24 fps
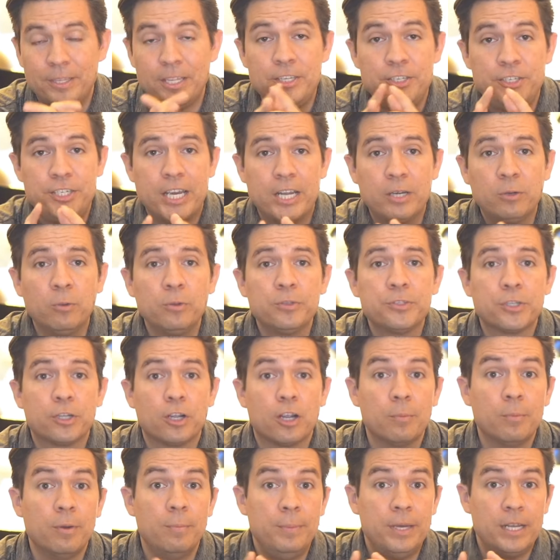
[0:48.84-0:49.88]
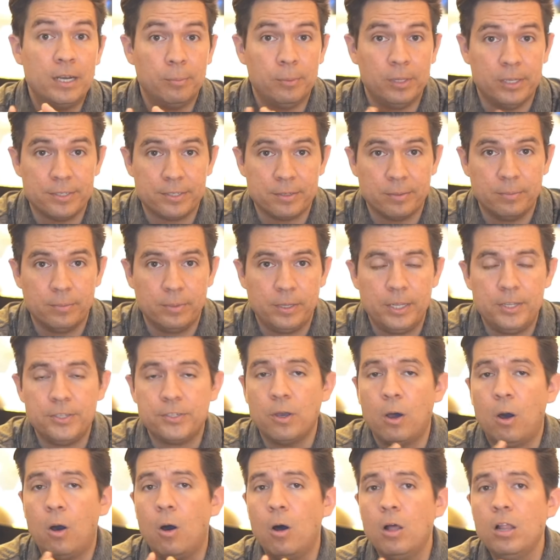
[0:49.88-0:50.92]
general term of minimalism
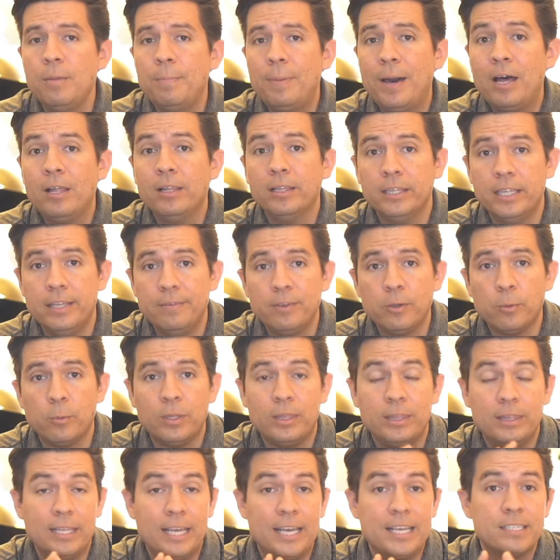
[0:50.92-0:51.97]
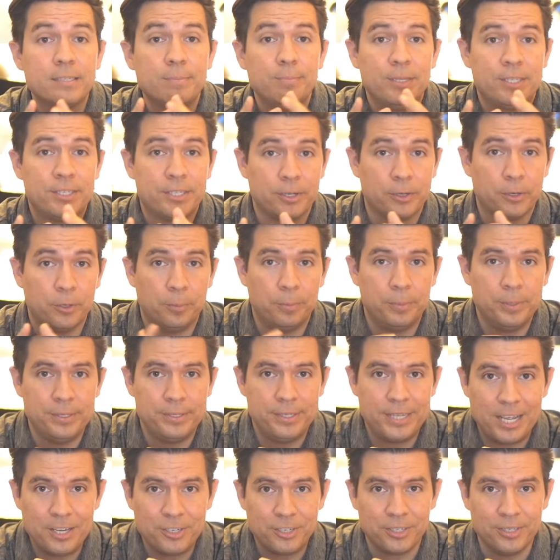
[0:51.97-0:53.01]
is all about living with less material
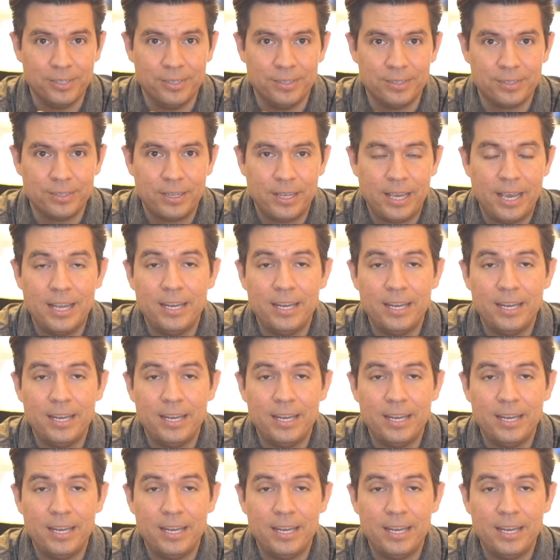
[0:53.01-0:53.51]
possessions